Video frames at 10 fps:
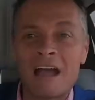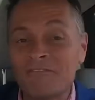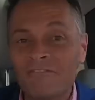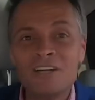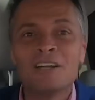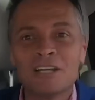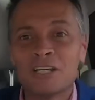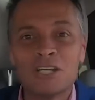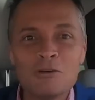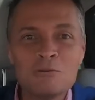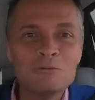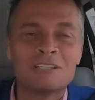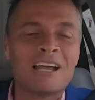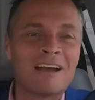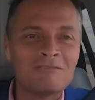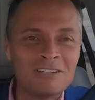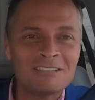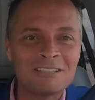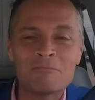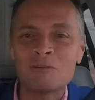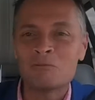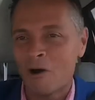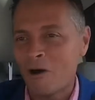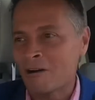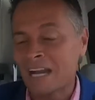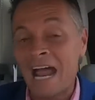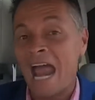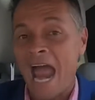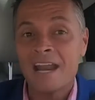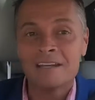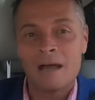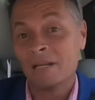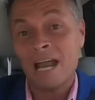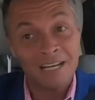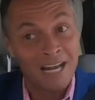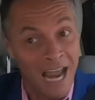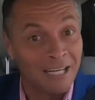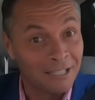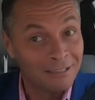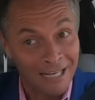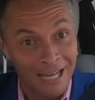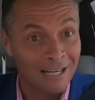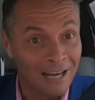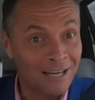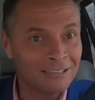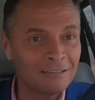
feel accused, like I've done something wrong, and I hadn't. I mean, I didn't hate it. I kind of liked it.